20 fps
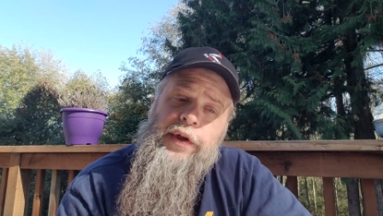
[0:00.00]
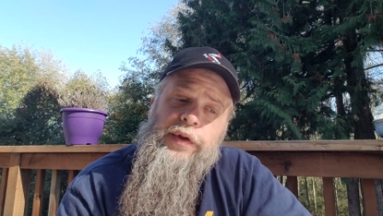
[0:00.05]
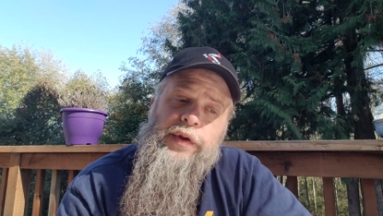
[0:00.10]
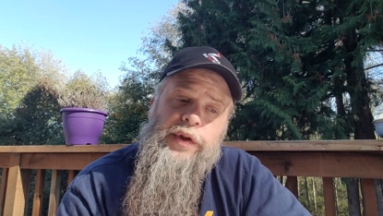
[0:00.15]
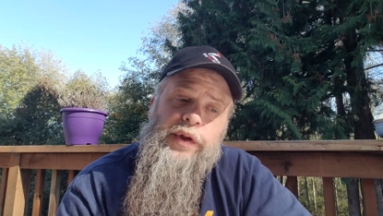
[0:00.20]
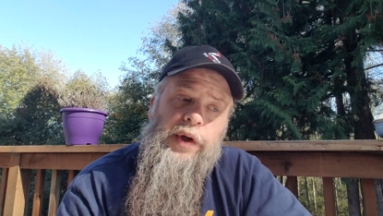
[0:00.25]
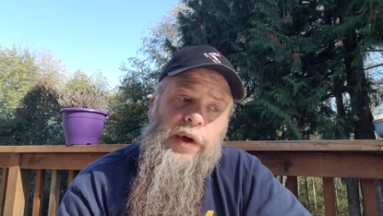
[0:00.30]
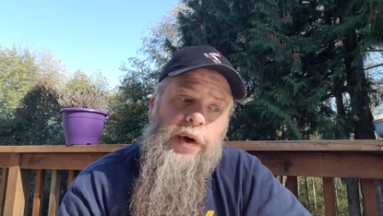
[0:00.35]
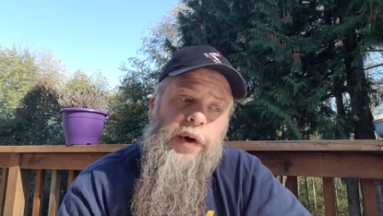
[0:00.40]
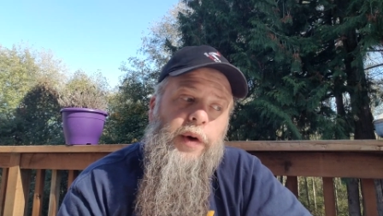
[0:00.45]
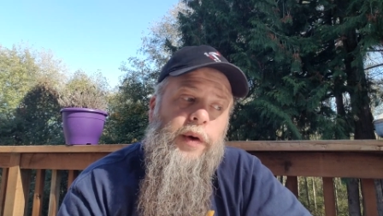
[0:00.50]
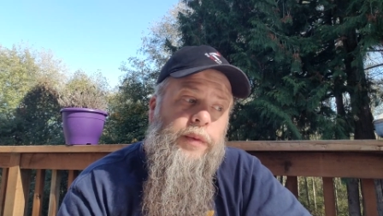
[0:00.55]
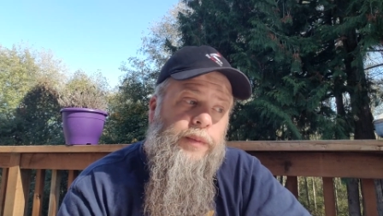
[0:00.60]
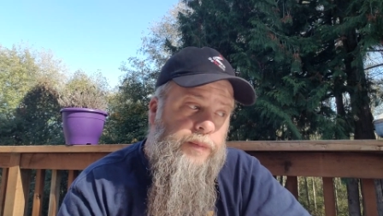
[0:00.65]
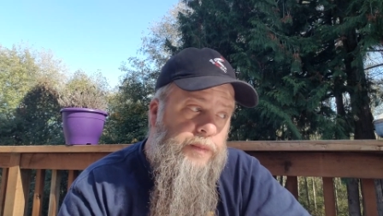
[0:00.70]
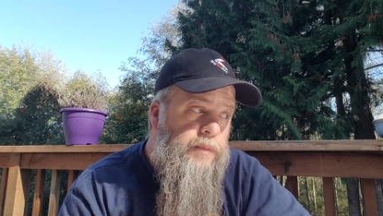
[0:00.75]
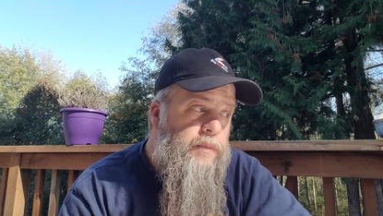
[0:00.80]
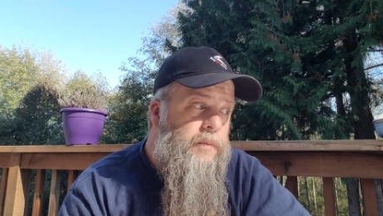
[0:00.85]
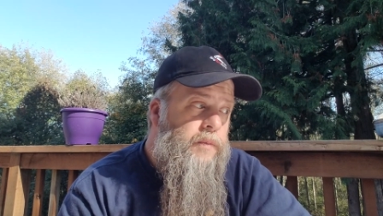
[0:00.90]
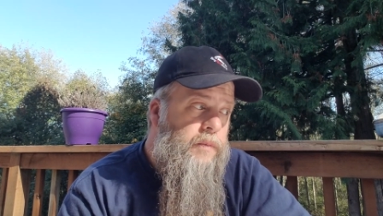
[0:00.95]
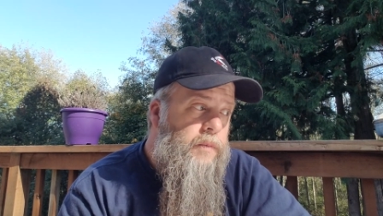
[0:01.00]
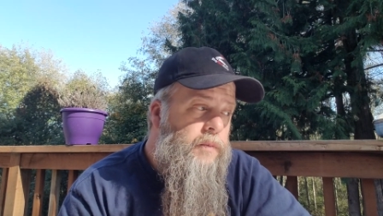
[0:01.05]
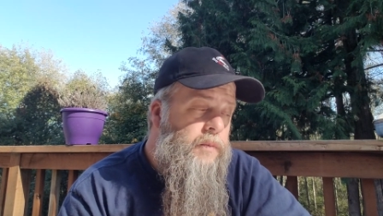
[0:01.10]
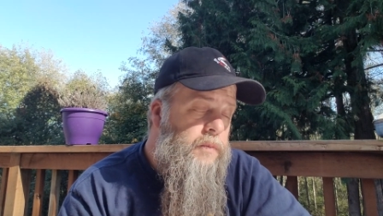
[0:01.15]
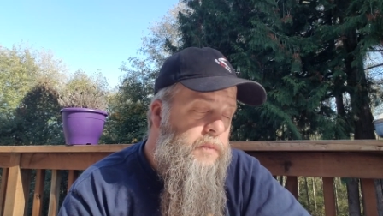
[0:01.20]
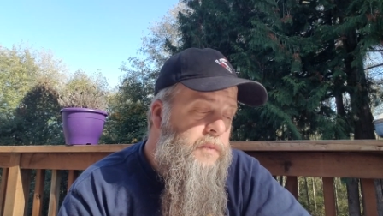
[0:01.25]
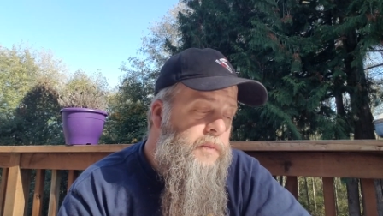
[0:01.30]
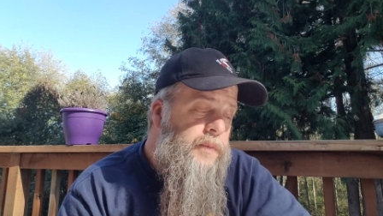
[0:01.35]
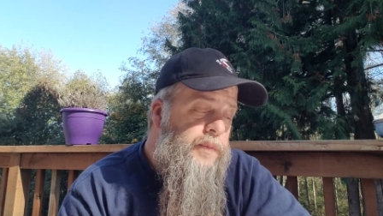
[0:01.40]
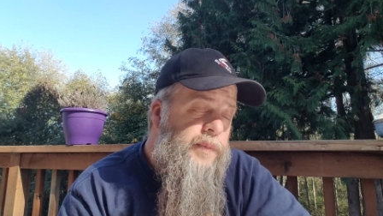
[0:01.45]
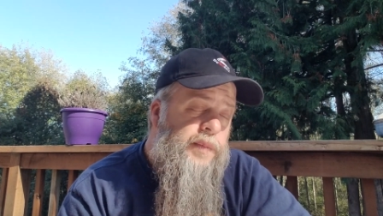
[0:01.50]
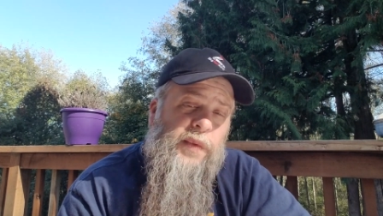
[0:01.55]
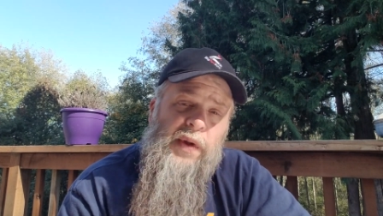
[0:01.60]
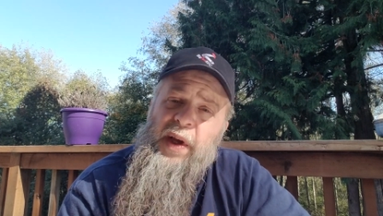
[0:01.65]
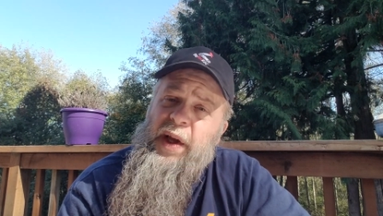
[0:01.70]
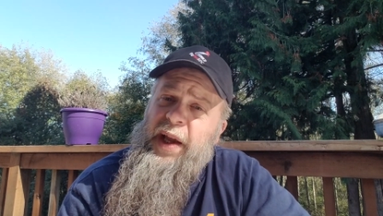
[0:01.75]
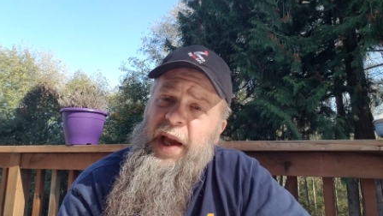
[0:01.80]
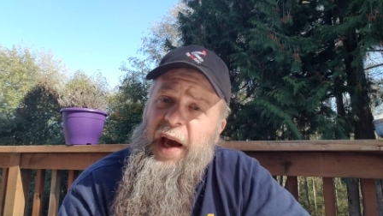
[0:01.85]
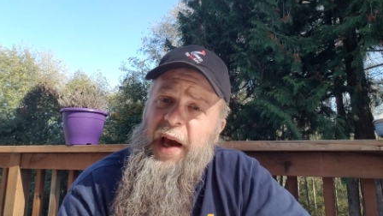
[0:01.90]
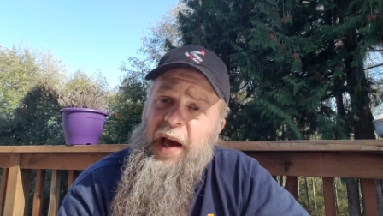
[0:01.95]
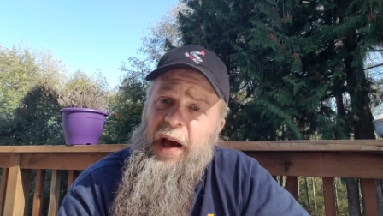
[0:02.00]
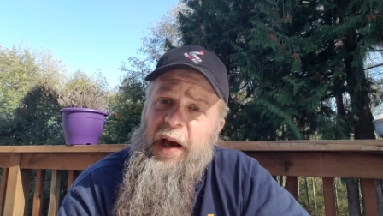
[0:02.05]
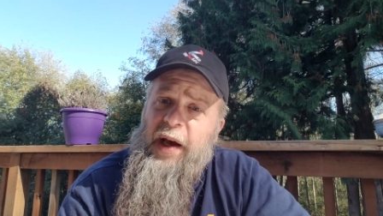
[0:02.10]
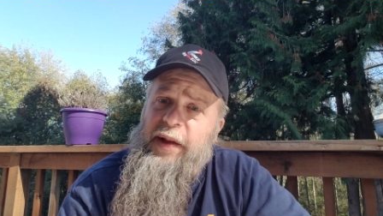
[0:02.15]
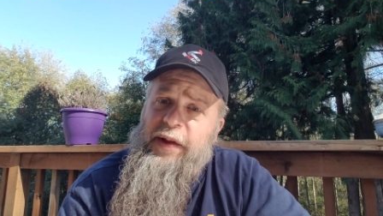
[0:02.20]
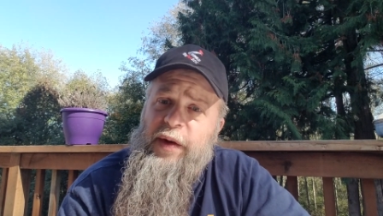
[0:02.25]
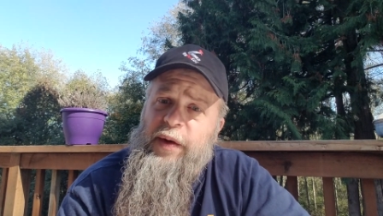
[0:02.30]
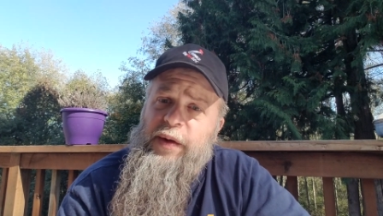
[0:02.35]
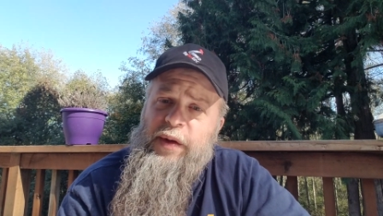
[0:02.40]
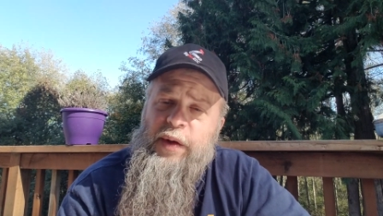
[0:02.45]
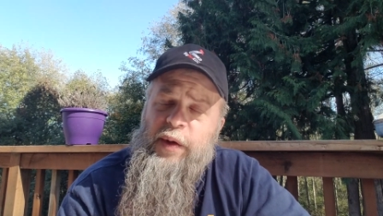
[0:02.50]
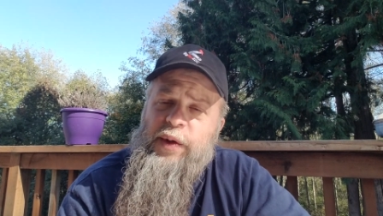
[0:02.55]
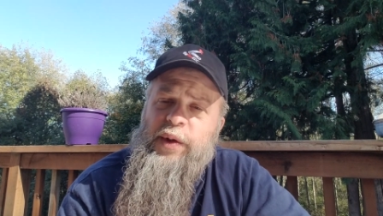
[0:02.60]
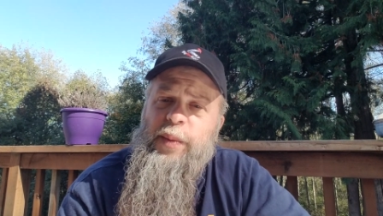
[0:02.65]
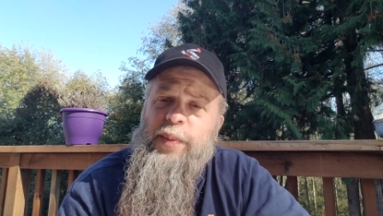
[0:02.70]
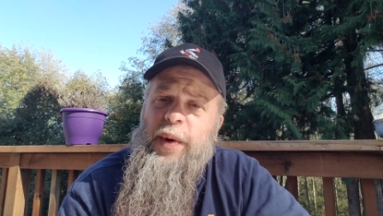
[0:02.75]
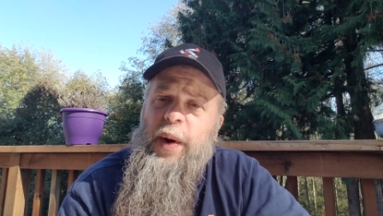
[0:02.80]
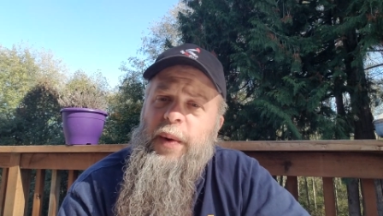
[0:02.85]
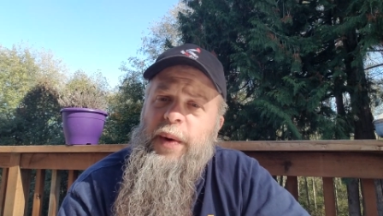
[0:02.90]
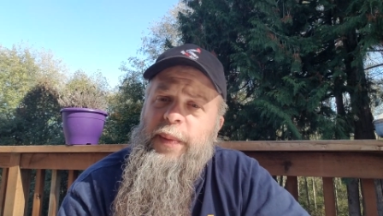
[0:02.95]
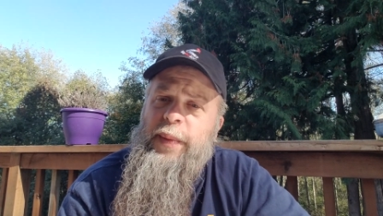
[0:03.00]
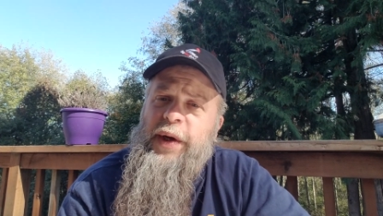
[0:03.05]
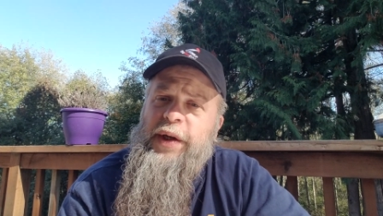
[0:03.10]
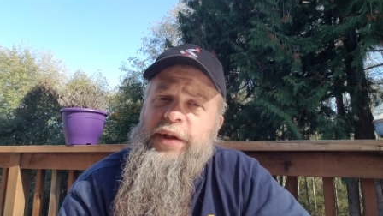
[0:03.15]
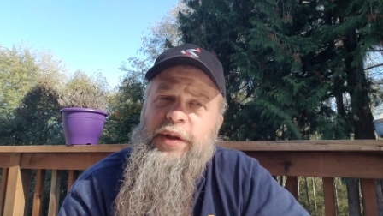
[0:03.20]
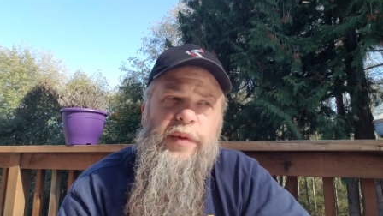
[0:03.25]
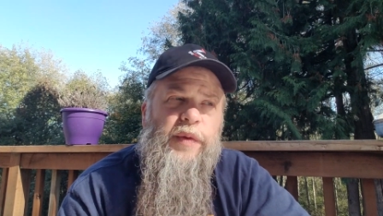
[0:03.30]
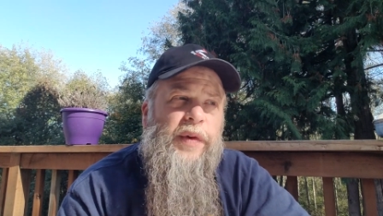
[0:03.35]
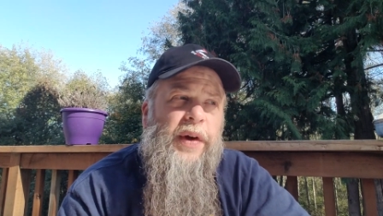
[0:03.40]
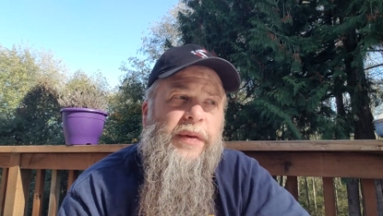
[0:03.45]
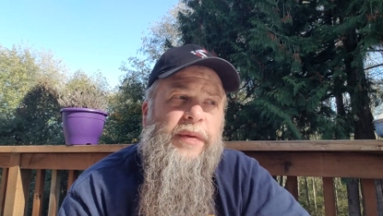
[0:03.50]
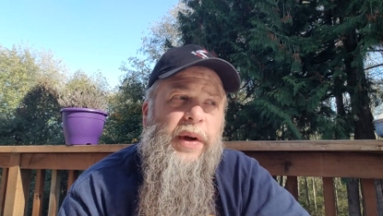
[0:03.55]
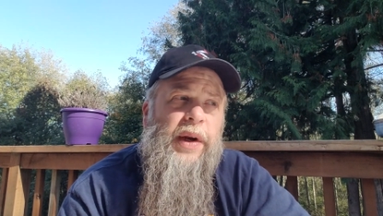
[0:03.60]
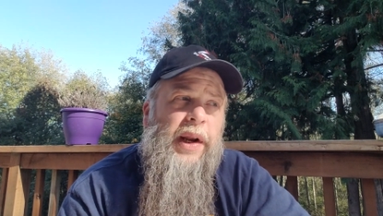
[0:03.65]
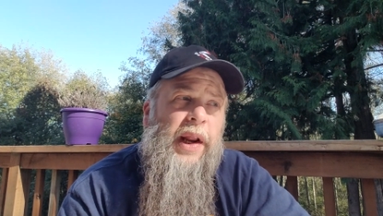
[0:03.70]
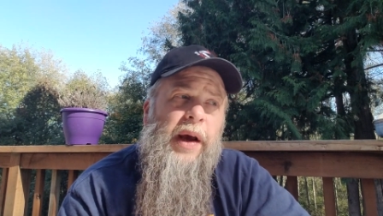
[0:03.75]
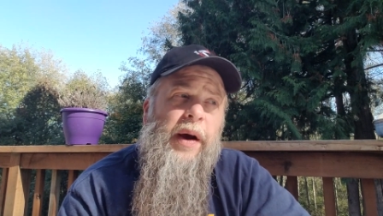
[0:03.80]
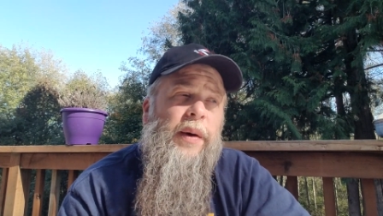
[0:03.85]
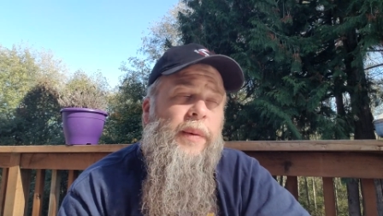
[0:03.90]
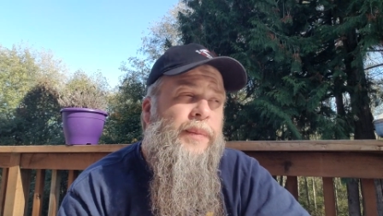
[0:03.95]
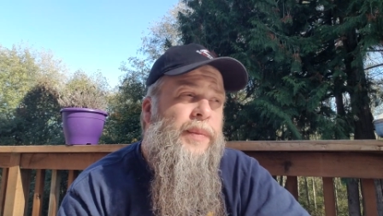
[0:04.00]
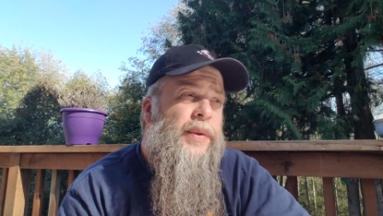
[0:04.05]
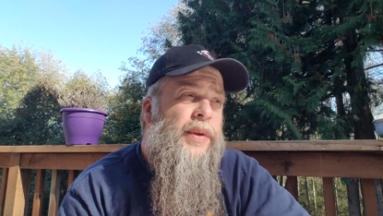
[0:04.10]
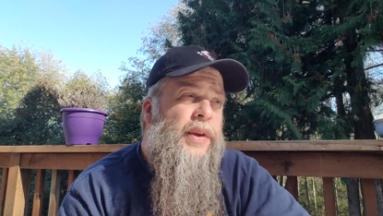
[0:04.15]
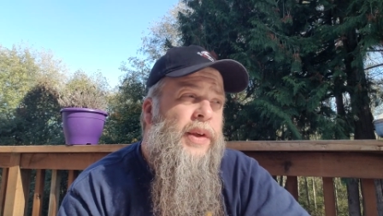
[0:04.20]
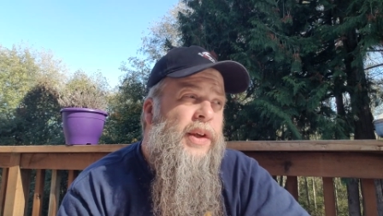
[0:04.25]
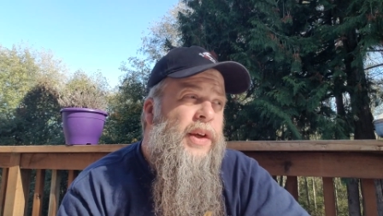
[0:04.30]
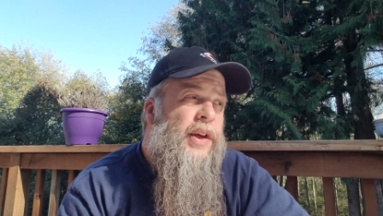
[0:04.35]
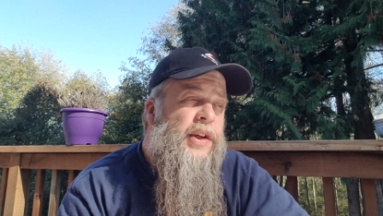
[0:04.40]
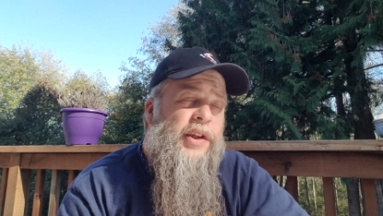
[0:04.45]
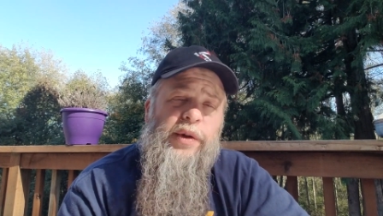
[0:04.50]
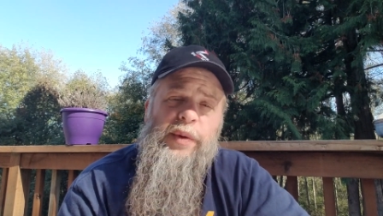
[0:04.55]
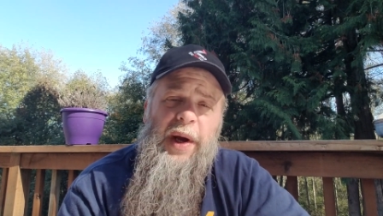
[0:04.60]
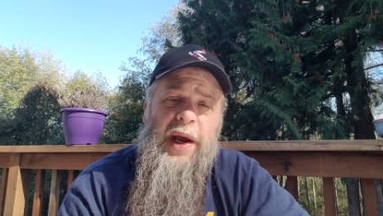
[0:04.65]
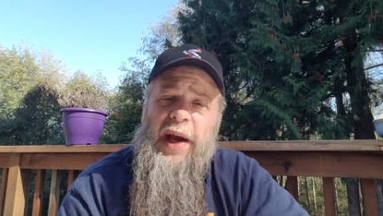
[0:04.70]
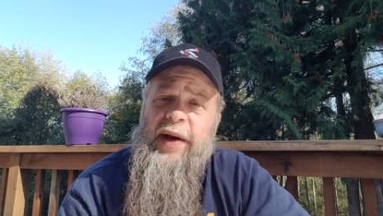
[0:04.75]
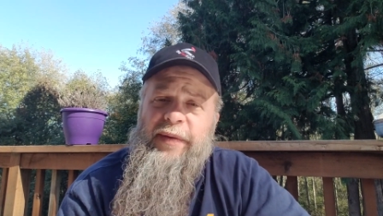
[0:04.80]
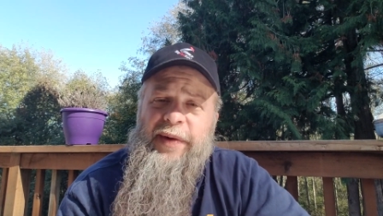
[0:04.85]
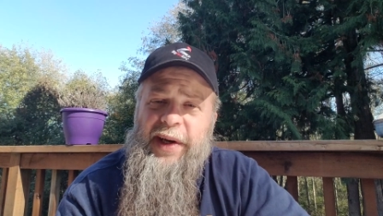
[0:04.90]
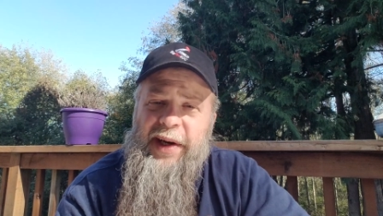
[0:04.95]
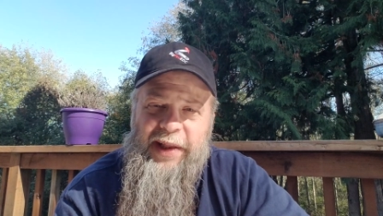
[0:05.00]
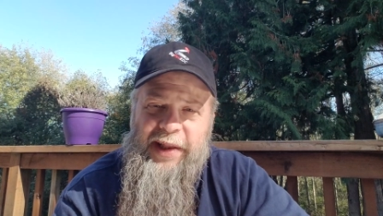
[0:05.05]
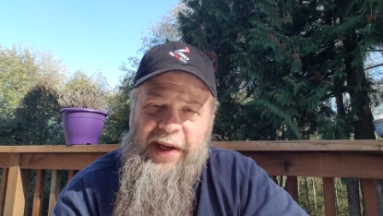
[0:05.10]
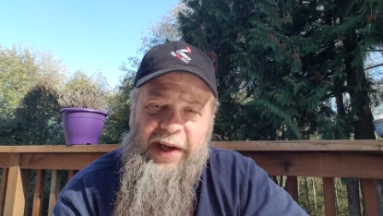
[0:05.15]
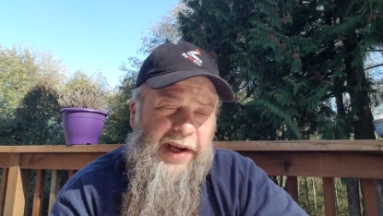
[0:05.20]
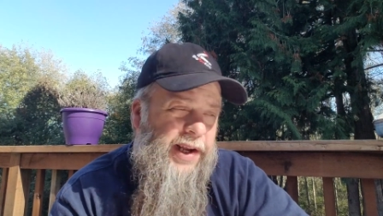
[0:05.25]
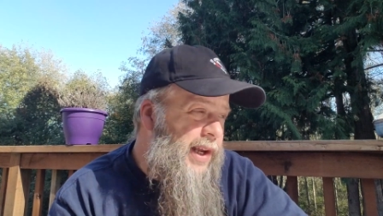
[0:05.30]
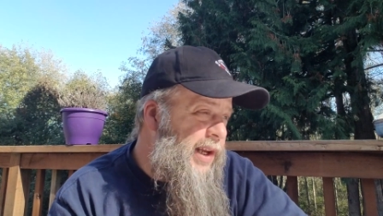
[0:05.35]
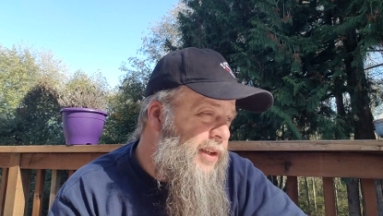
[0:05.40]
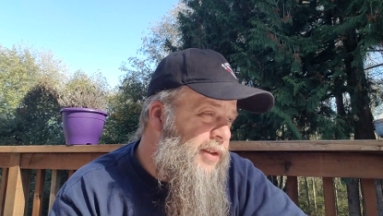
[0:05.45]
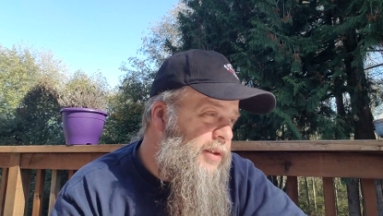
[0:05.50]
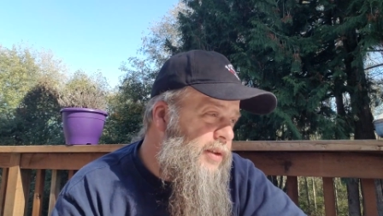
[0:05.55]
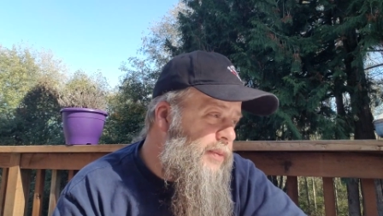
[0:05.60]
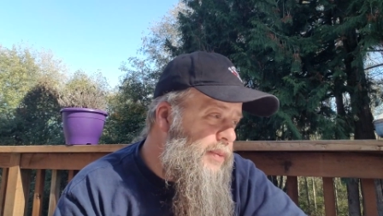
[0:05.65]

So, yeah, those are probably my two favorite. Now, do I have anything against